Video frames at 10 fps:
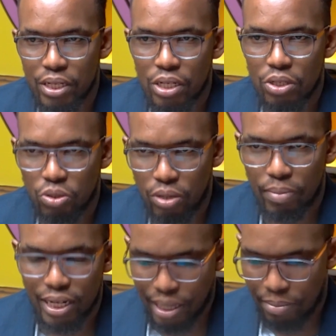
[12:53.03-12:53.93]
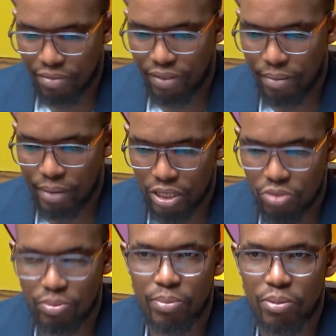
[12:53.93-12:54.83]
to hold back some of the money to be
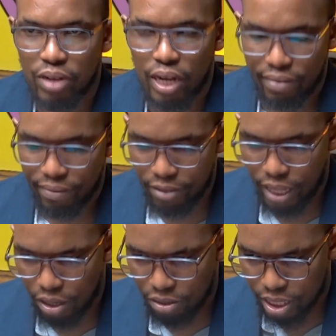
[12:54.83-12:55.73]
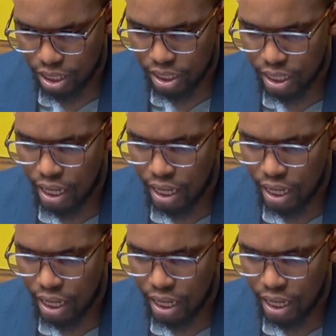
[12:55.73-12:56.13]
able to cover for the losses.